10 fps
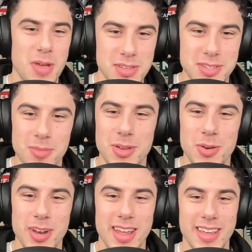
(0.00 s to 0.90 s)
maybe some
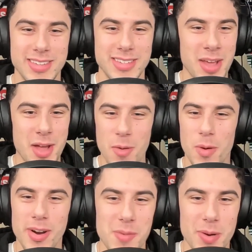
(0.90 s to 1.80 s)
Q&As.
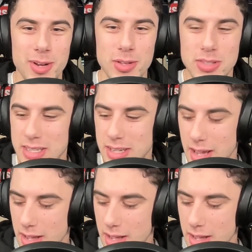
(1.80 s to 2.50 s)
Where do you see